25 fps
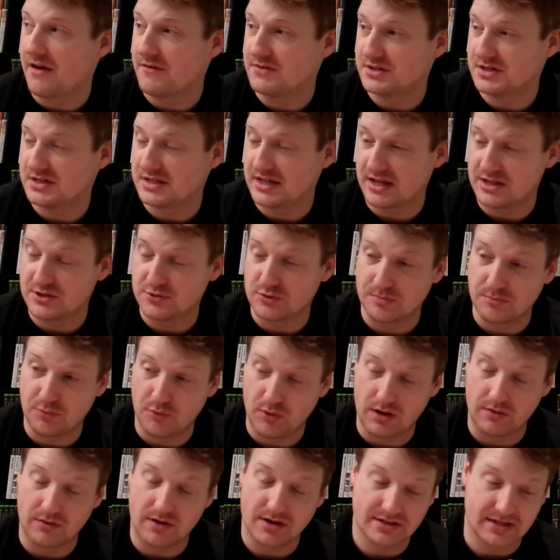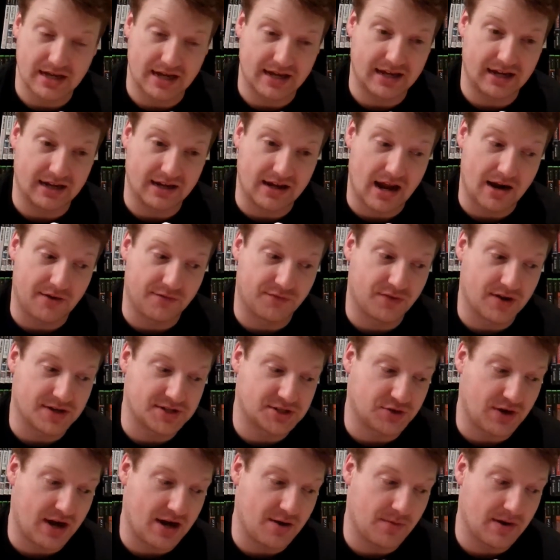was just getting to a point where I was like getting kind of
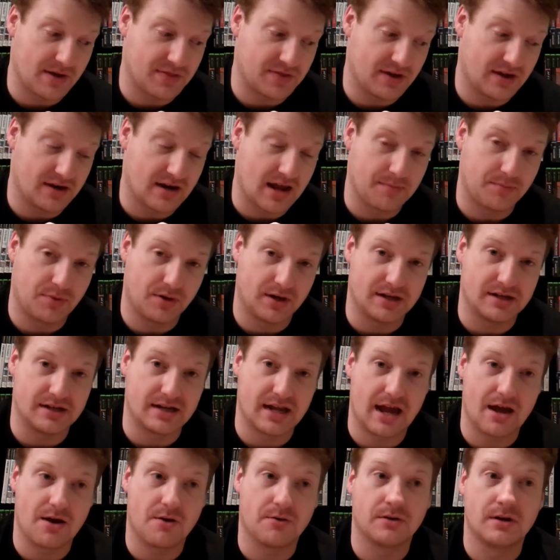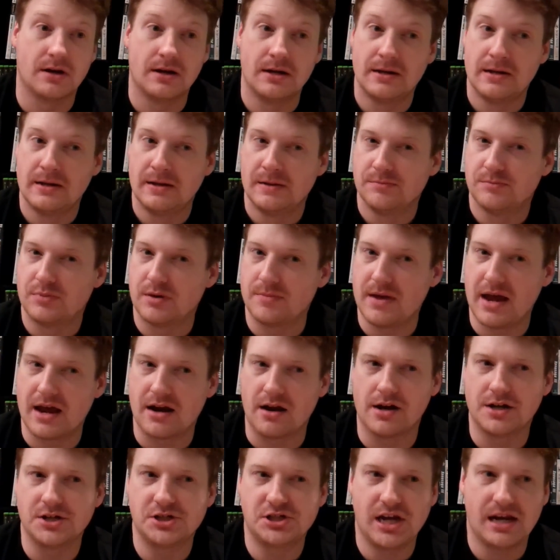frustrated with it, and I put it down. But man,
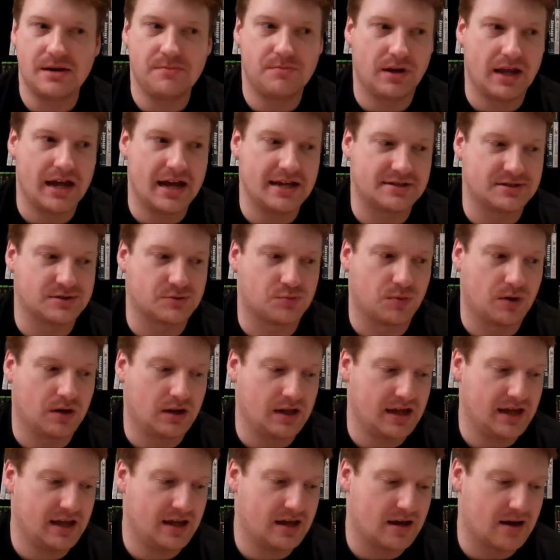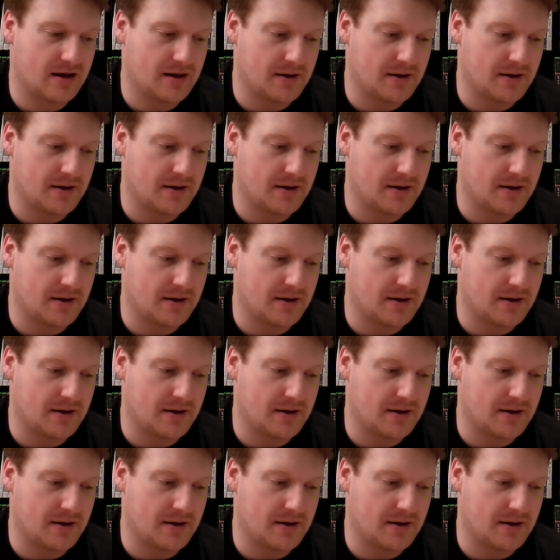Unchained Blades is really